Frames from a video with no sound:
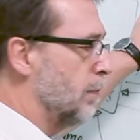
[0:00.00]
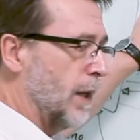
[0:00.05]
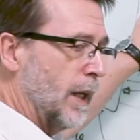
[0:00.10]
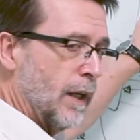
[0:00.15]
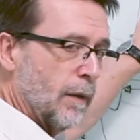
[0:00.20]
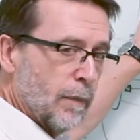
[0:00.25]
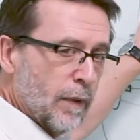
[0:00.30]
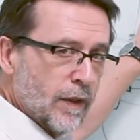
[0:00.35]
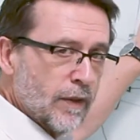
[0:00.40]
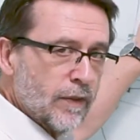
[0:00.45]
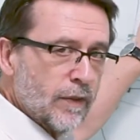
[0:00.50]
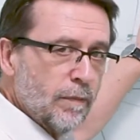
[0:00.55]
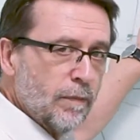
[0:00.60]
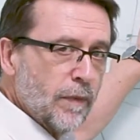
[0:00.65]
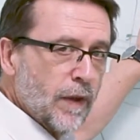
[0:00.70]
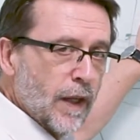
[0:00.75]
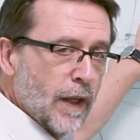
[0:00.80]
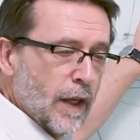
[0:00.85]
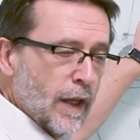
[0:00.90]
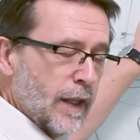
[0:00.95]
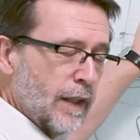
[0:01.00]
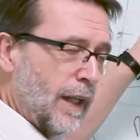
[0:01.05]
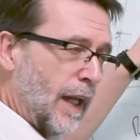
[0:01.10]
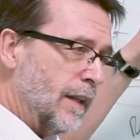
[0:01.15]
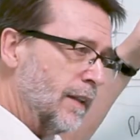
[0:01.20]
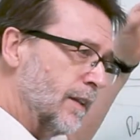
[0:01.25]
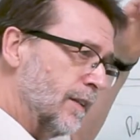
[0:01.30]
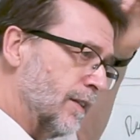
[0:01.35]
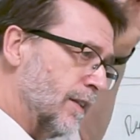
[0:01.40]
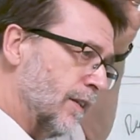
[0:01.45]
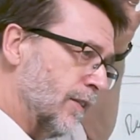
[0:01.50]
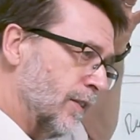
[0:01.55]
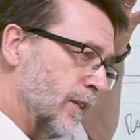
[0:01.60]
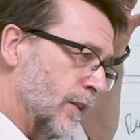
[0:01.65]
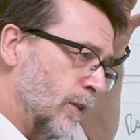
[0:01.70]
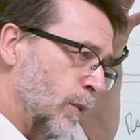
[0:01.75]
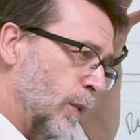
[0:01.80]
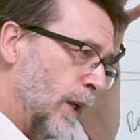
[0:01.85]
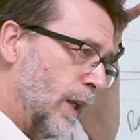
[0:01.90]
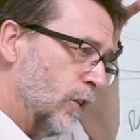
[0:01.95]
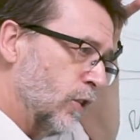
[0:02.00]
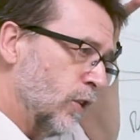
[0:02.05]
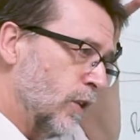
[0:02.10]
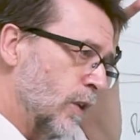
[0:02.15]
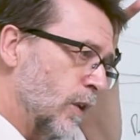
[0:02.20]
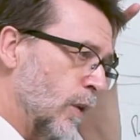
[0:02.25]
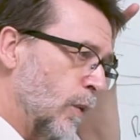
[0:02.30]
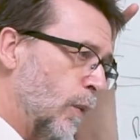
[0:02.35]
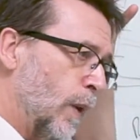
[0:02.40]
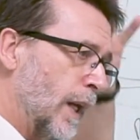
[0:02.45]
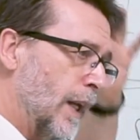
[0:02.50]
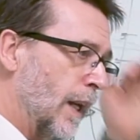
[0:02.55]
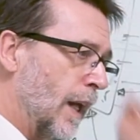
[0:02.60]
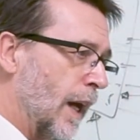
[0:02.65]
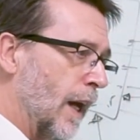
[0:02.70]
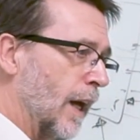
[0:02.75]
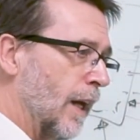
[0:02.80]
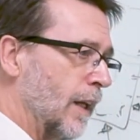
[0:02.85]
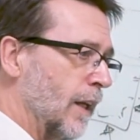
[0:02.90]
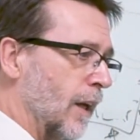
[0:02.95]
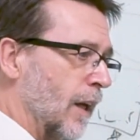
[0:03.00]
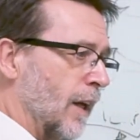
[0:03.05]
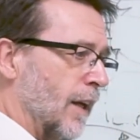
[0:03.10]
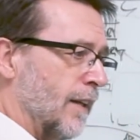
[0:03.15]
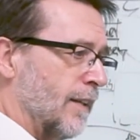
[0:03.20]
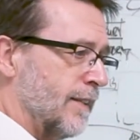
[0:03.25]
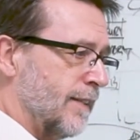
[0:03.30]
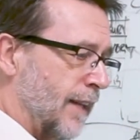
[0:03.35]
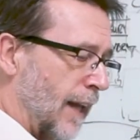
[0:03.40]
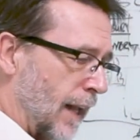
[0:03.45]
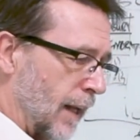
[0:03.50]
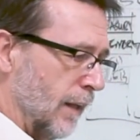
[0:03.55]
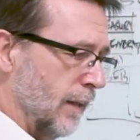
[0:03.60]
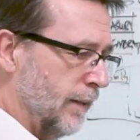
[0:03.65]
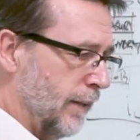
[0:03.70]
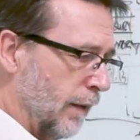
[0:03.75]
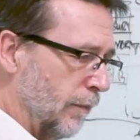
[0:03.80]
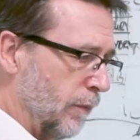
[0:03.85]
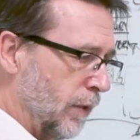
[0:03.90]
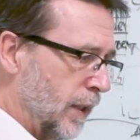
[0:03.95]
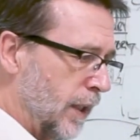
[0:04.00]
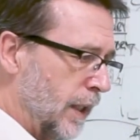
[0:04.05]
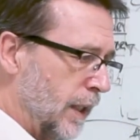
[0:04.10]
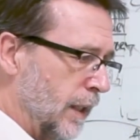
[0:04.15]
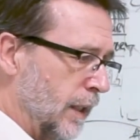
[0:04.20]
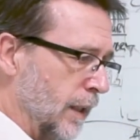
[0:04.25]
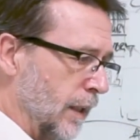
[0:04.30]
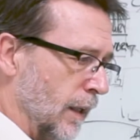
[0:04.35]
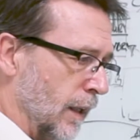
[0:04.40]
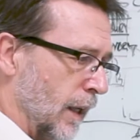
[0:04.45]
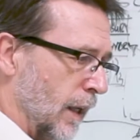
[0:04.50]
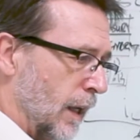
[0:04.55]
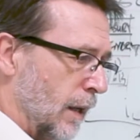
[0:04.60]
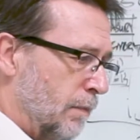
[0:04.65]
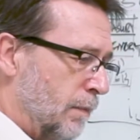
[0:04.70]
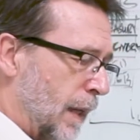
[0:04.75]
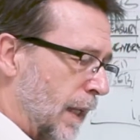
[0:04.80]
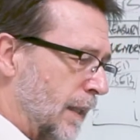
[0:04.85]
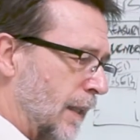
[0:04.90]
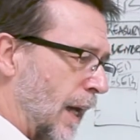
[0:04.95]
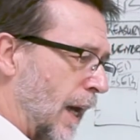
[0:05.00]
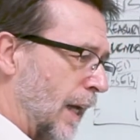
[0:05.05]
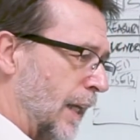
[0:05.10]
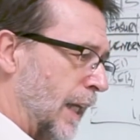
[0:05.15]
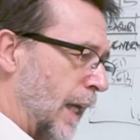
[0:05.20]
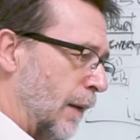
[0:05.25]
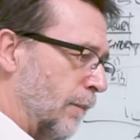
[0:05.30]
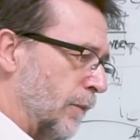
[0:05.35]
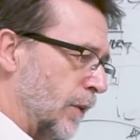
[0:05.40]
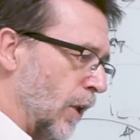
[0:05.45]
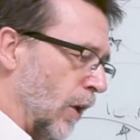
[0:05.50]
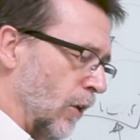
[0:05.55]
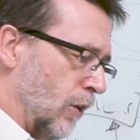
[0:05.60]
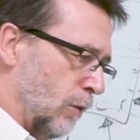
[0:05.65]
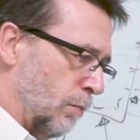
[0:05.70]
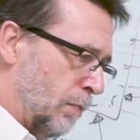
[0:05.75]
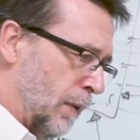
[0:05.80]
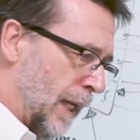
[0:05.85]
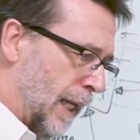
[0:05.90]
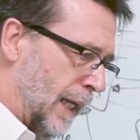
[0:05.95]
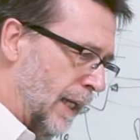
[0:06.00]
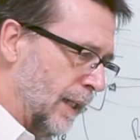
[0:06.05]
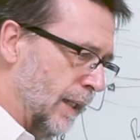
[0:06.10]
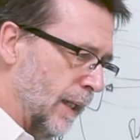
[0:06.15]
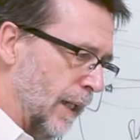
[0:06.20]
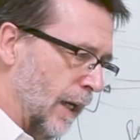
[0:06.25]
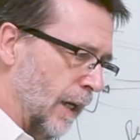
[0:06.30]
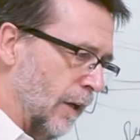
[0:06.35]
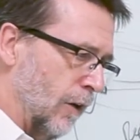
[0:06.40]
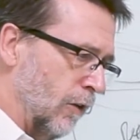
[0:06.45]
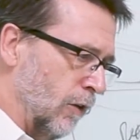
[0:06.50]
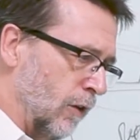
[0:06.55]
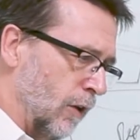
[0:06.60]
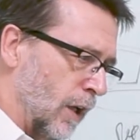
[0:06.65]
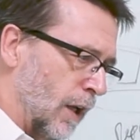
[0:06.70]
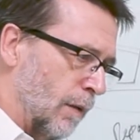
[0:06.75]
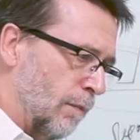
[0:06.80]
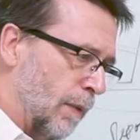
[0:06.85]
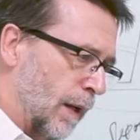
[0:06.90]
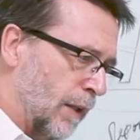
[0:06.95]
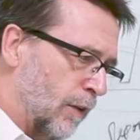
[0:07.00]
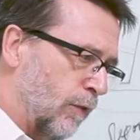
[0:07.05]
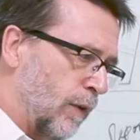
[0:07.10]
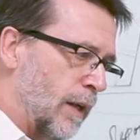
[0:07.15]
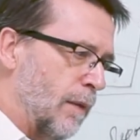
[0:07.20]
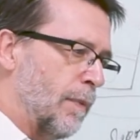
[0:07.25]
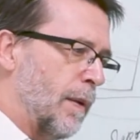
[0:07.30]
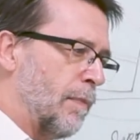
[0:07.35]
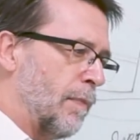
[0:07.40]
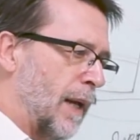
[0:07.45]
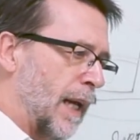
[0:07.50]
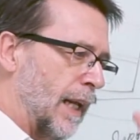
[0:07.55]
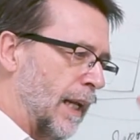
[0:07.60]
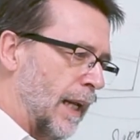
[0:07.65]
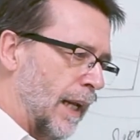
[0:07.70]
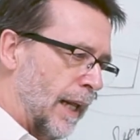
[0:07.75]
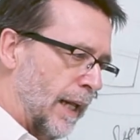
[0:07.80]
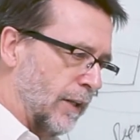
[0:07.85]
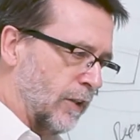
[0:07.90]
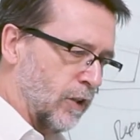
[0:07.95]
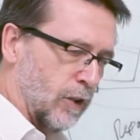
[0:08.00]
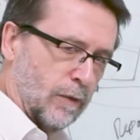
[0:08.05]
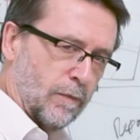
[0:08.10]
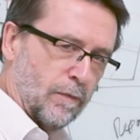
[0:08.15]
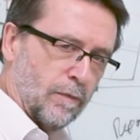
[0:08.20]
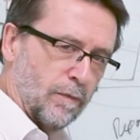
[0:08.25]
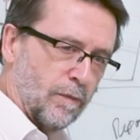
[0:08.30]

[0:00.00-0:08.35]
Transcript: payables. That is the situation when I sell something, but I am not paid now, but will be paid later.